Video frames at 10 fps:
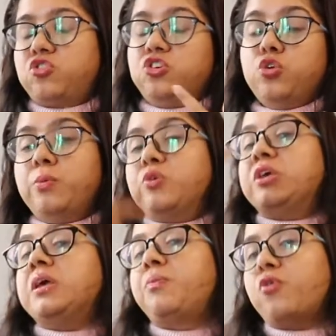so she told me to
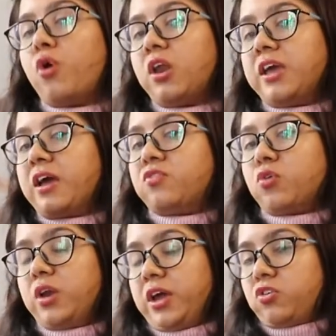keep rolling and
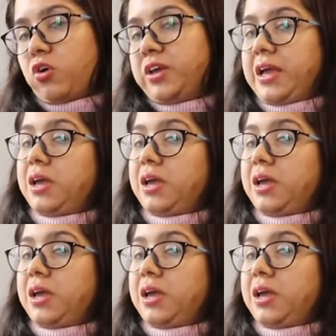rolling and rolling.